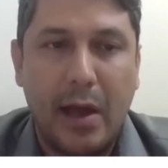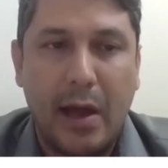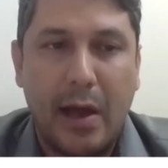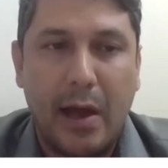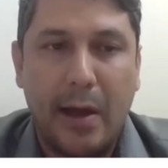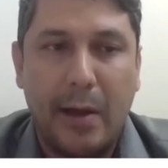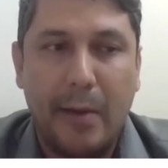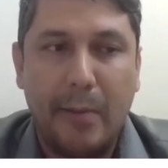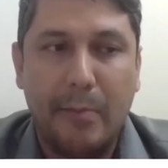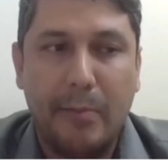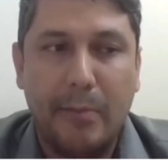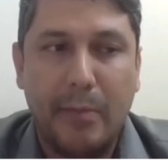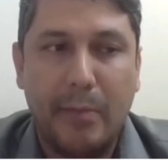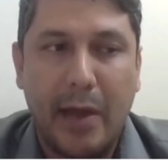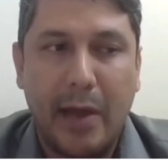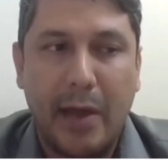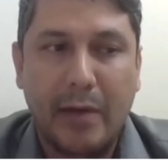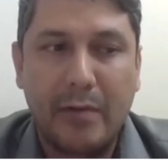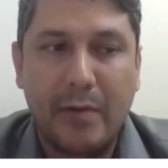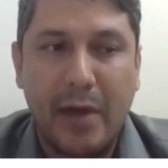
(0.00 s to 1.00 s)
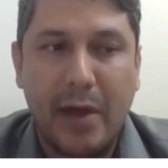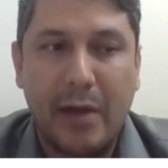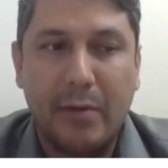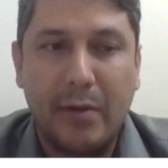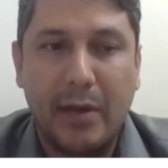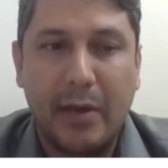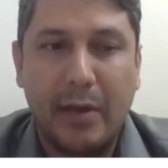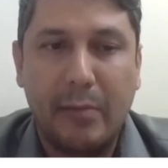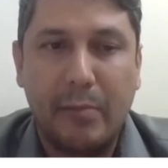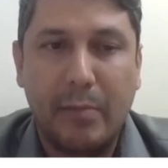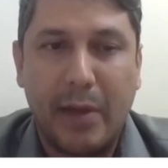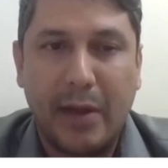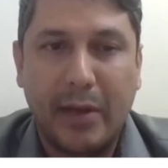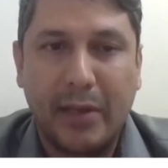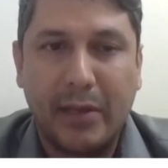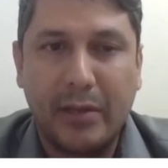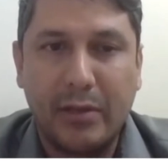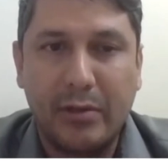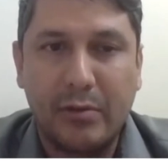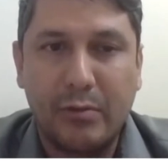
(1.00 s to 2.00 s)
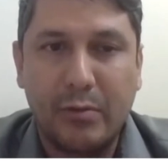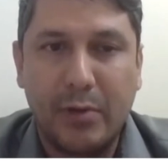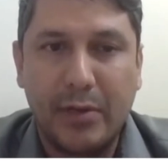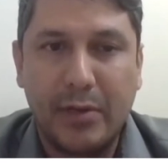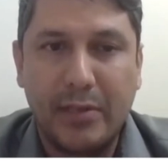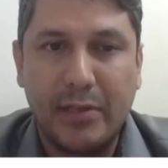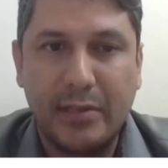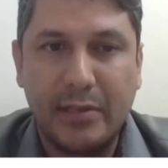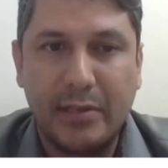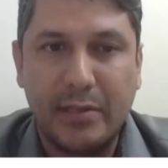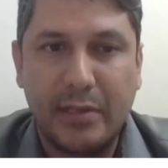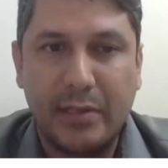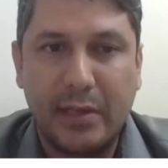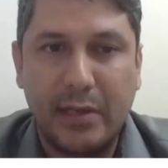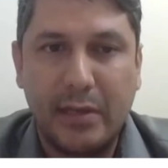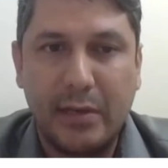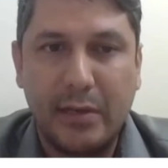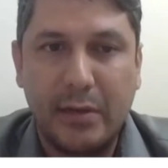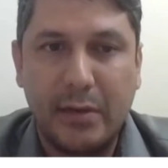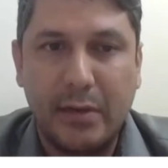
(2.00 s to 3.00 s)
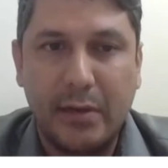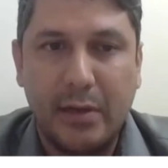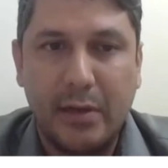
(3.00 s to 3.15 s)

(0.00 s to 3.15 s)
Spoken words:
I graduated back in 2016